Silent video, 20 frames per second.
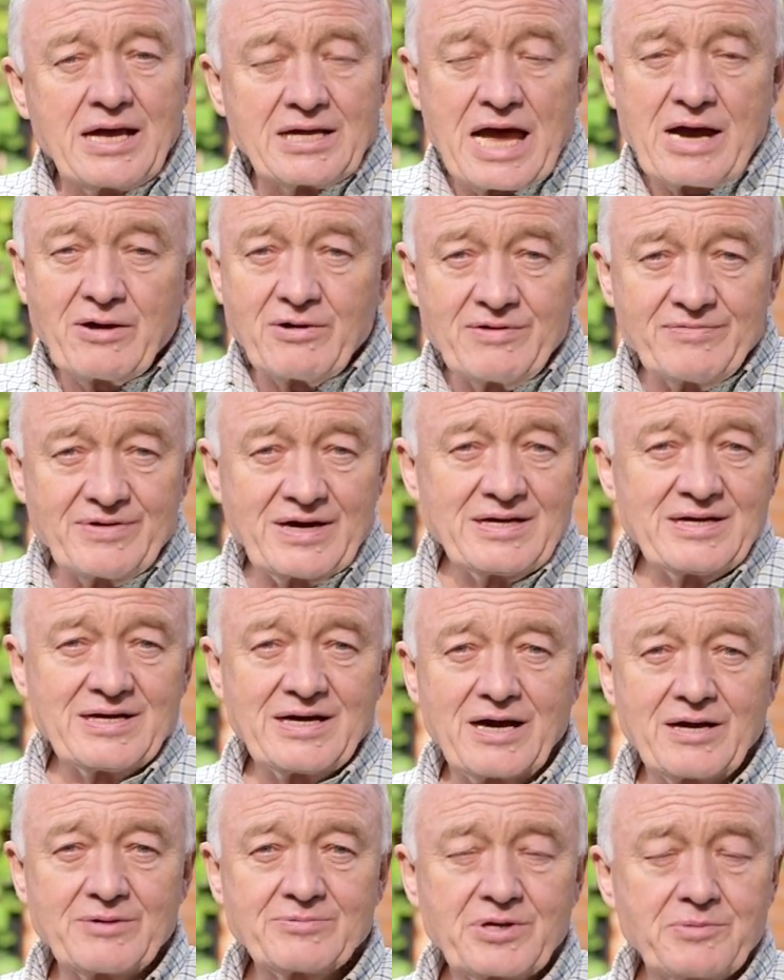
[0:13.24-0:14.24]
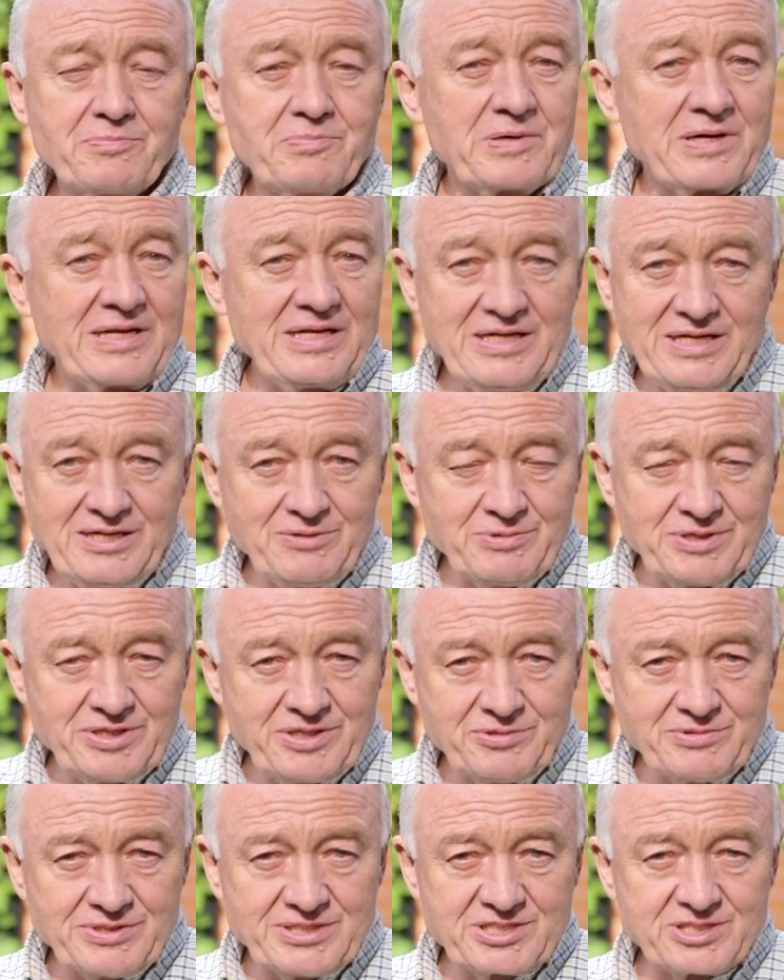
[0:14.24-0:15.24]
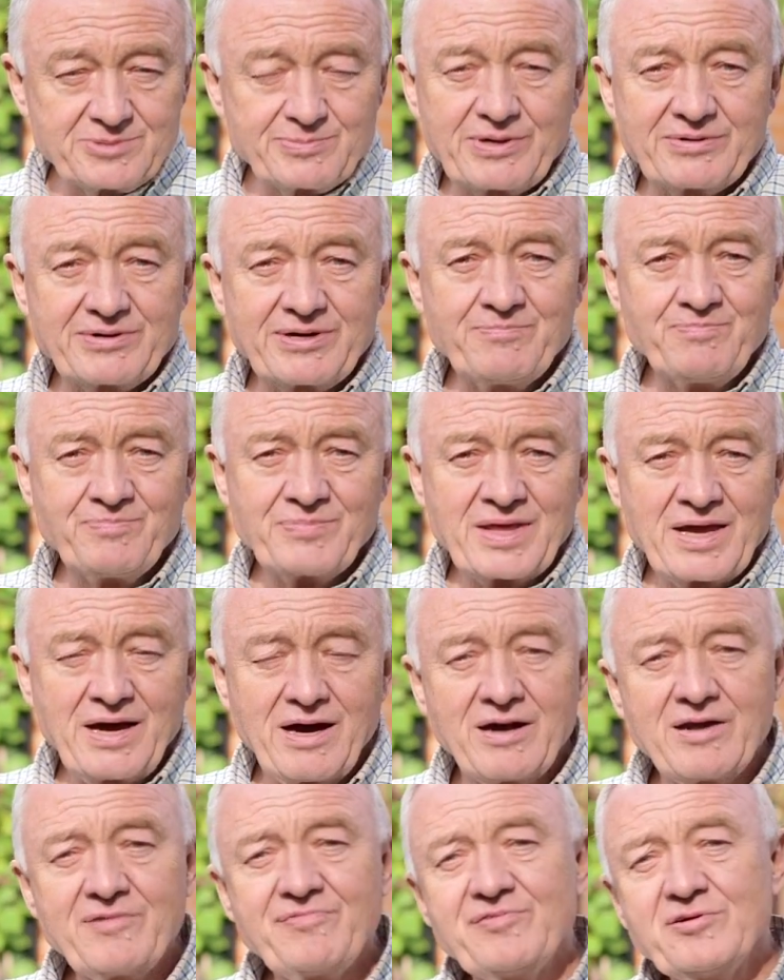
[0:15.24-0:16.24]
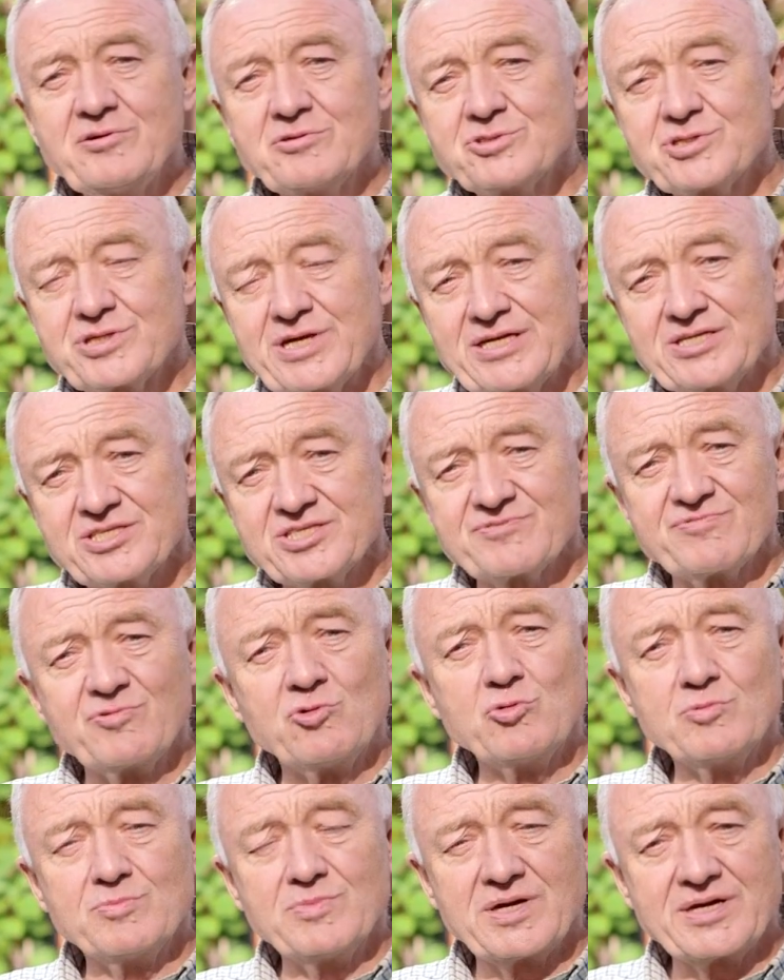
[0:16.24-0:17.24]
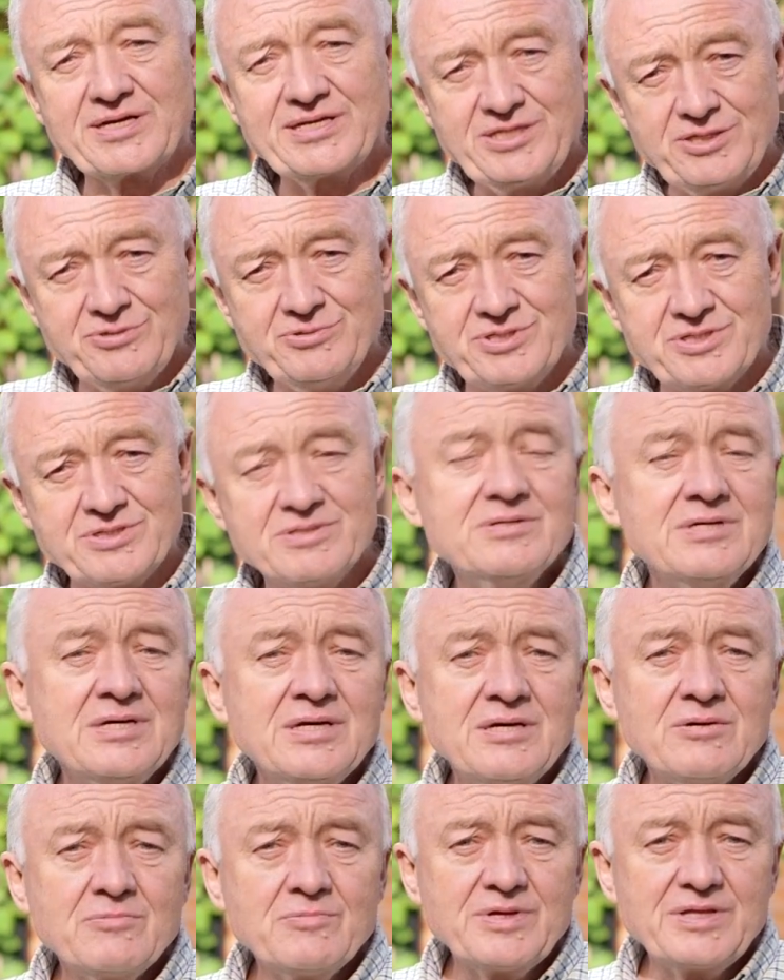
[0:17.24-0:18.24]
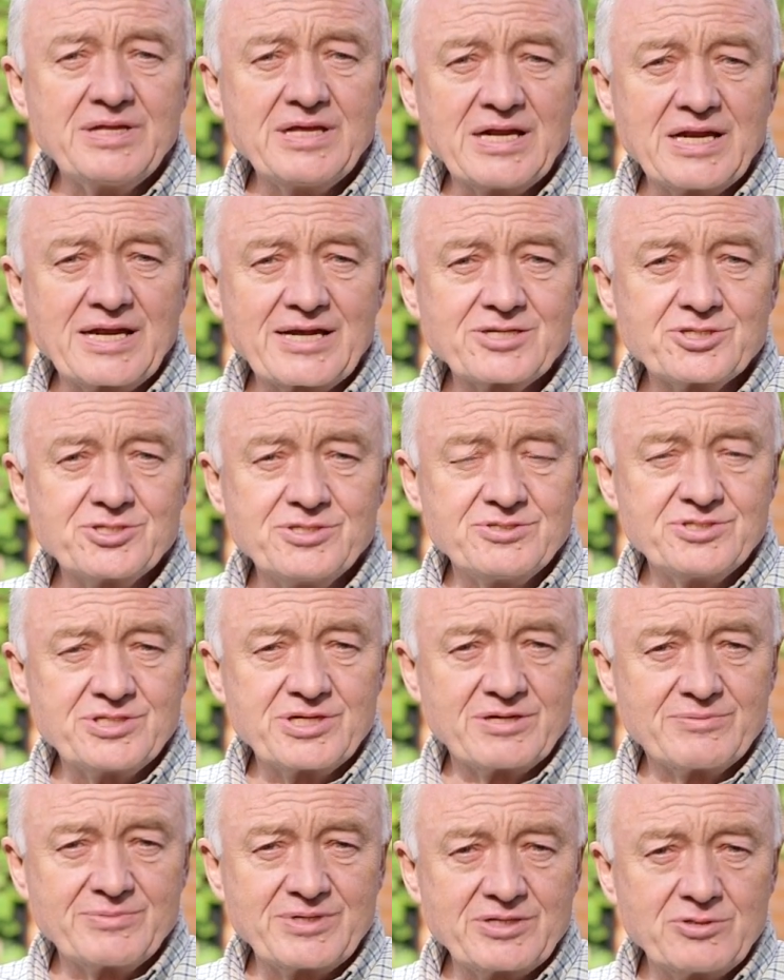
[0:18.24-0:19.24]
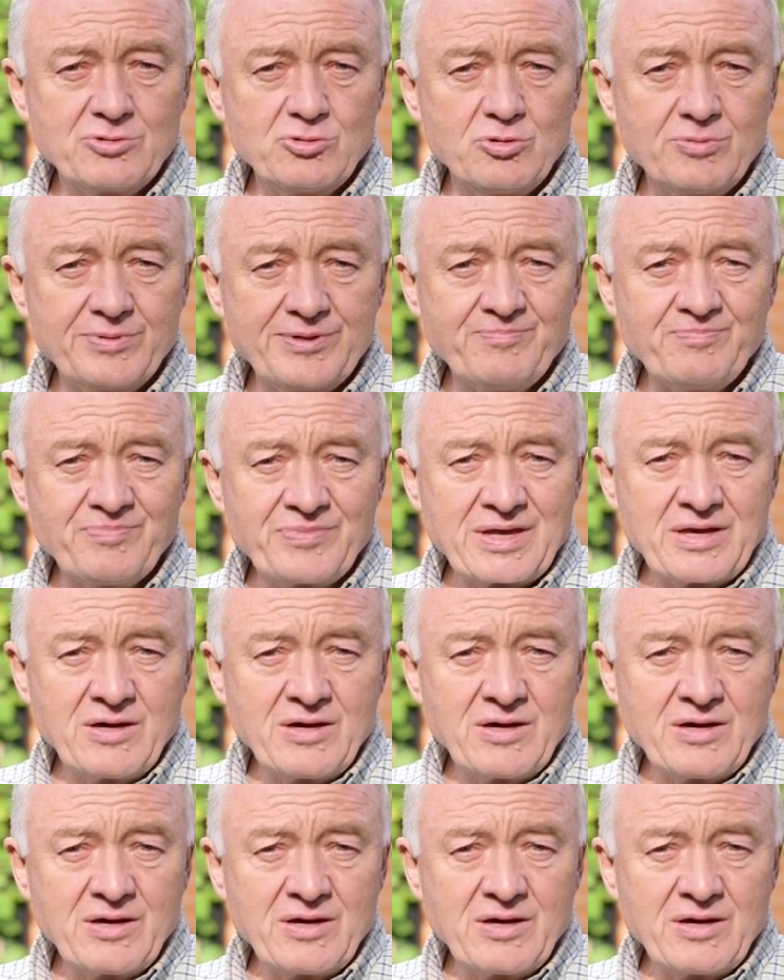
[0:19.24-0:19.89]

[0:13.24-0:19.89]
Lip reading: However, I'm completely with you in spirit. I feel transformed like you do with the election of Jeremy Corbyn.